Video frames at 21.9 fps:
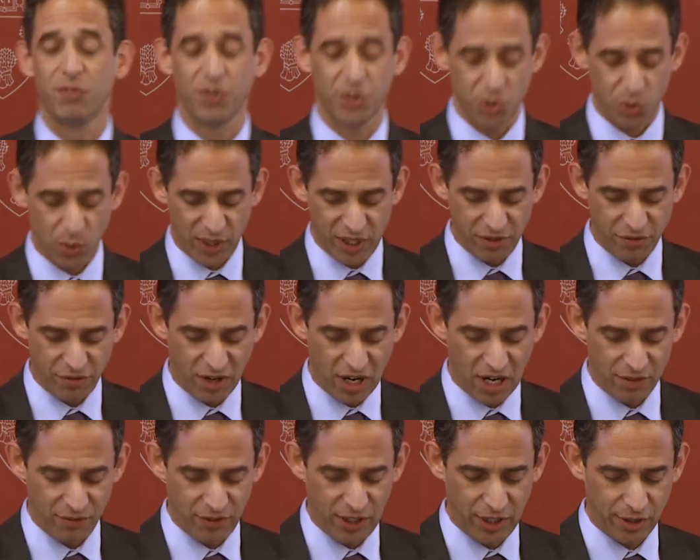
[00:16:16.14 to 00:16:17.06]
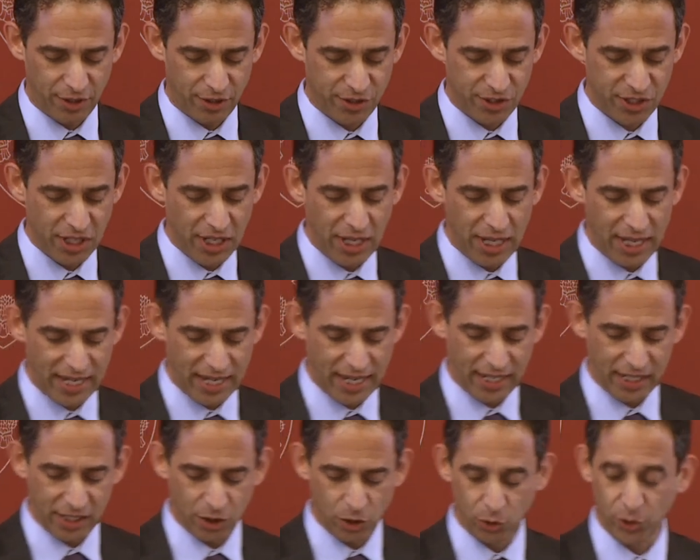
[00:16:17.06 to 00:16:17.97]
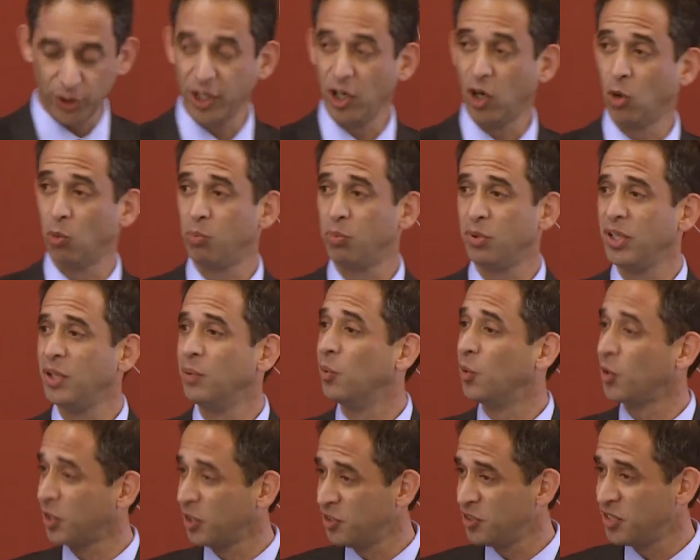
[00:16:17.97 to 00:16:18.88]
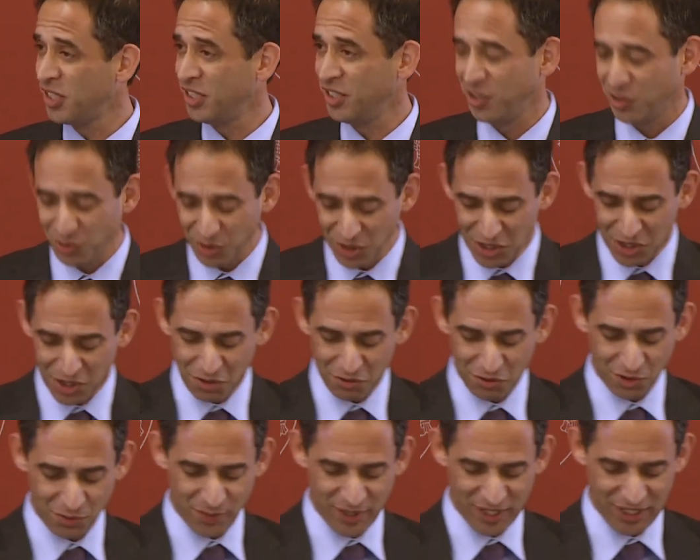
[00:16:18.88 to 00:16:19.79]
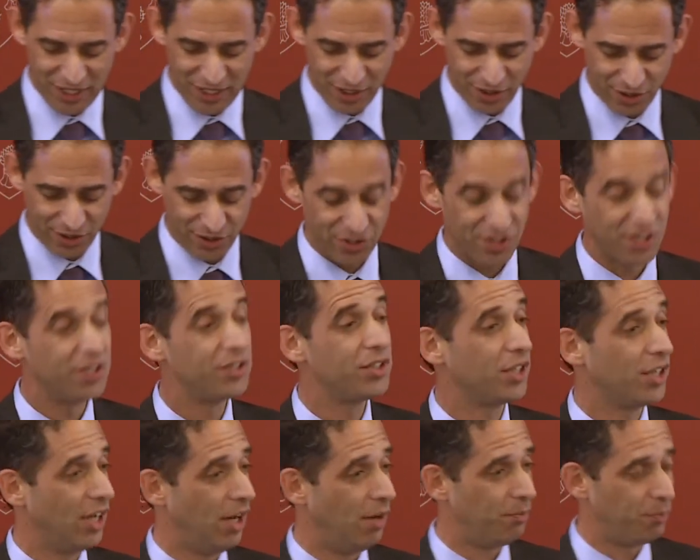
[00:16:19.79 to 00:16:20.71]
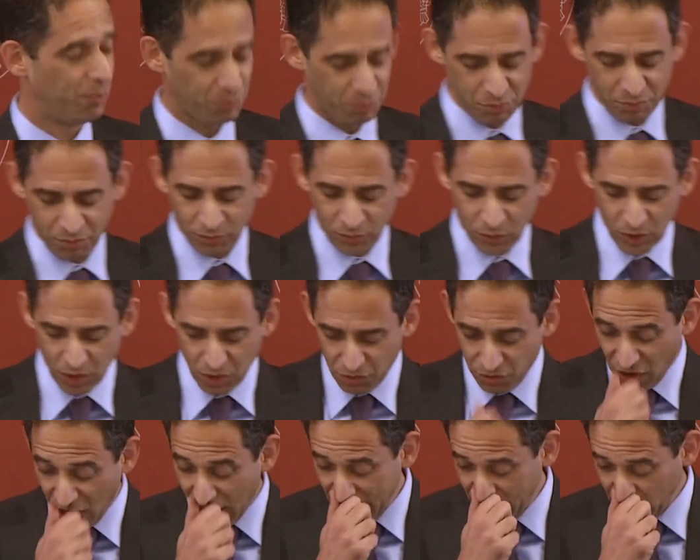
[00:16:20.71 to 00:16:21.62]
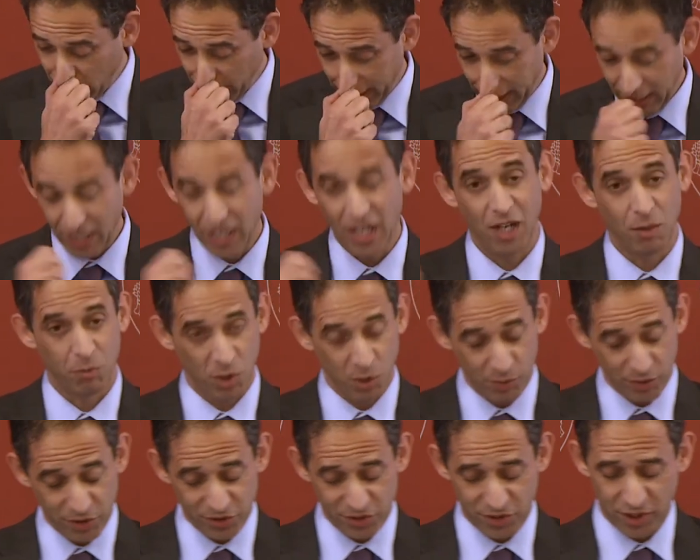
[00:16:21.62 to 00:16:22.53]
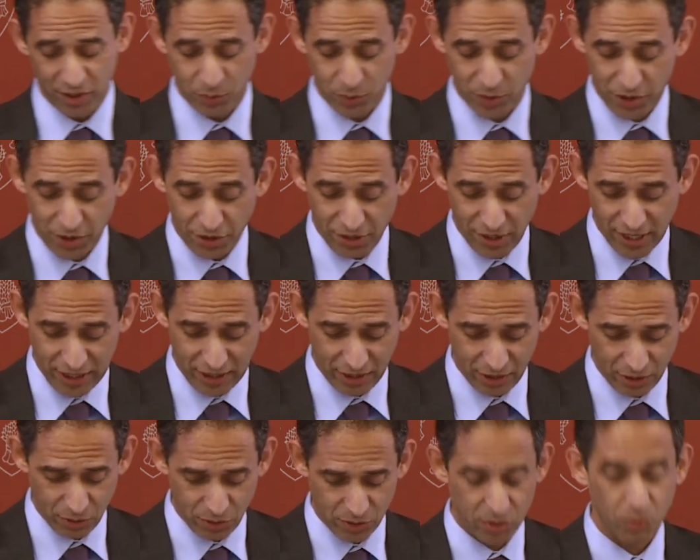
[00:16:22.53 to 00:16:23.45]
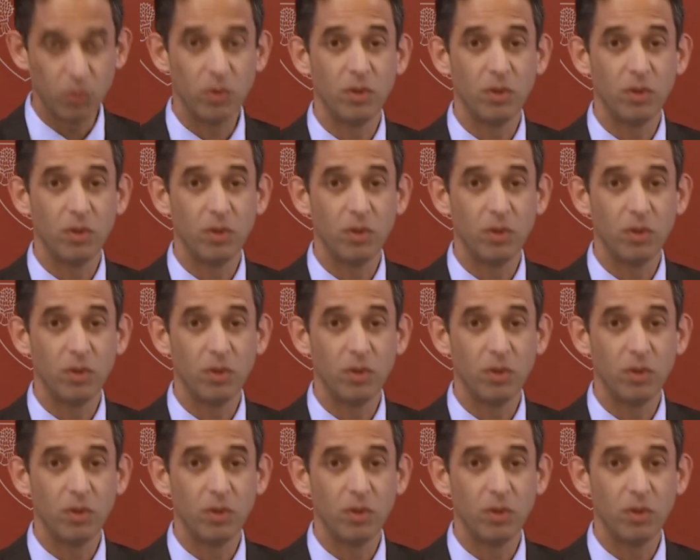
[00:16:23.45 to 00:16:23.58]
for 25 years, and I can only hope it will continue for many years come. Finally, I'm almost done with the thank you.